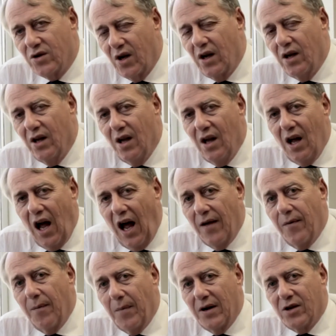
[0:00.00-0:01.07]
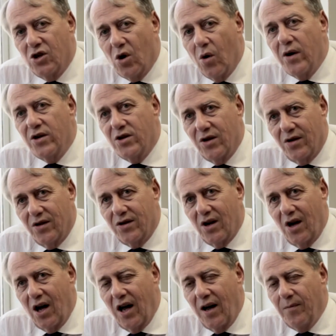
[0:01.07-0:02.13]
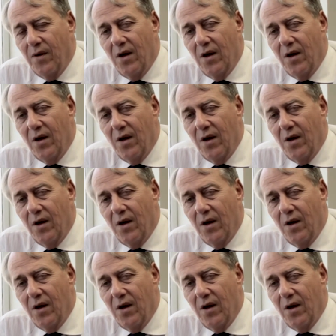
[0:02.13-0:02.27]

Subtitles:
it? And my choice at the time,